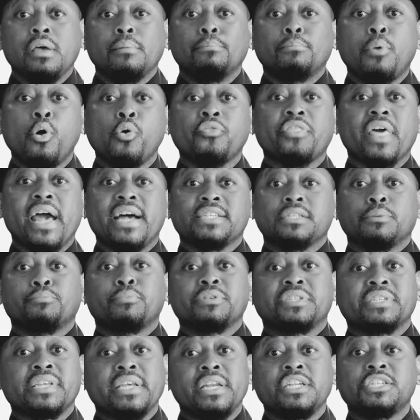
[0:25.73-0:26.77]
both as a
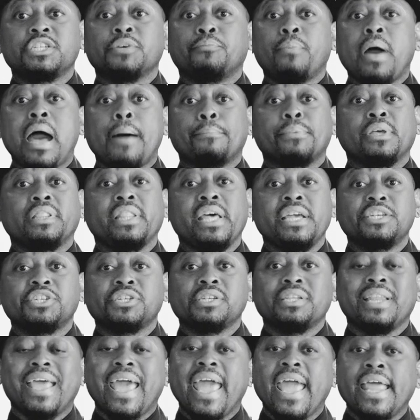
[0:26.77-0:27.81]
percentage of
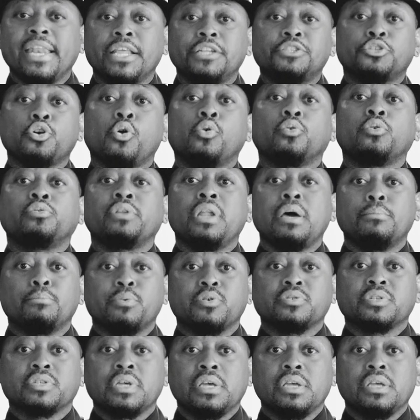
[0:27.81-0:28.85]
population and in total
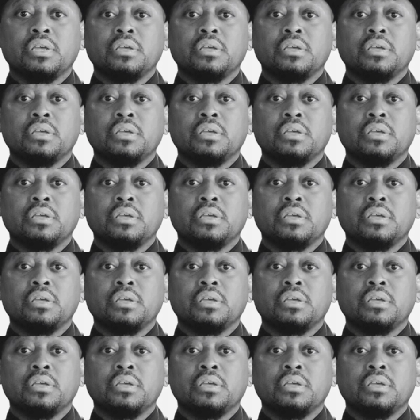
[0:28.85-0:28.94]
numbers.